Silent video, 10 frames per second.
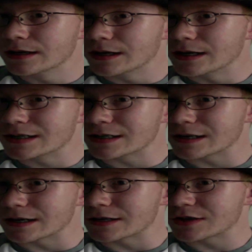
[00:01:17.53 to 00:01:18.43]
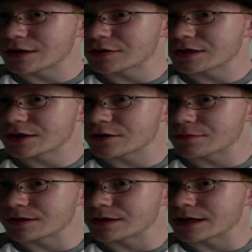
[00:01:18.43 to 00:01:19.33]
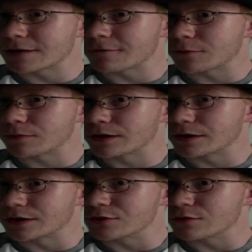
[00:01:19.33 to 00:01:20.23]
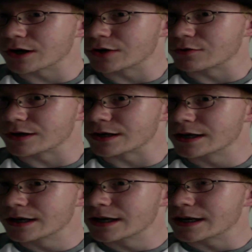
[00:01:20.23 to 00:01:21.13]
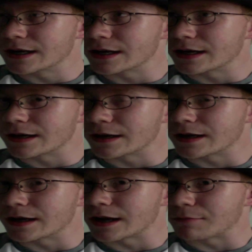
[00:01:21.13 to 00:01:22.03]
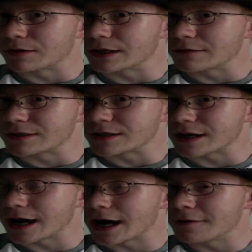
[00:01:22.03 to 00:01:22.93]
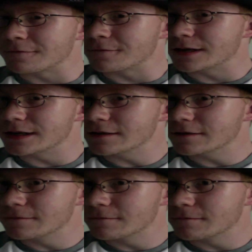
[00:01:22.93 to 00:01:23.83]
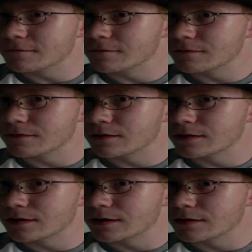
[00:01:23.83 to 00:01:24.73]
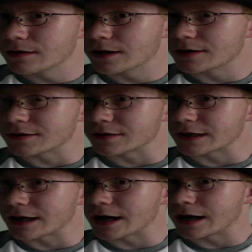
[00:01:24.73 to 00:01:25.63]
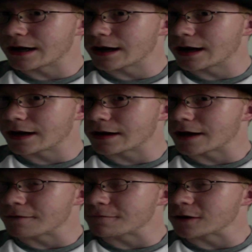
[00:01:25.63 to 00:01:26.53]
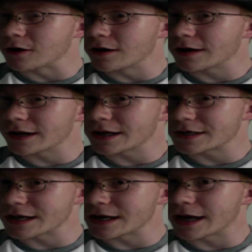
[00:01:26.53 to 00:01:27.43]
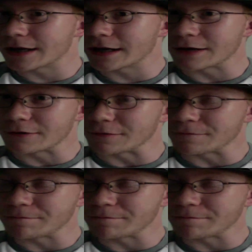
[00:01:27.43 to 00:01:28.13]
His channel's in the description, NFL Player 200, and I believe it's IV, as in, like, I vlog, I guess. I don't know.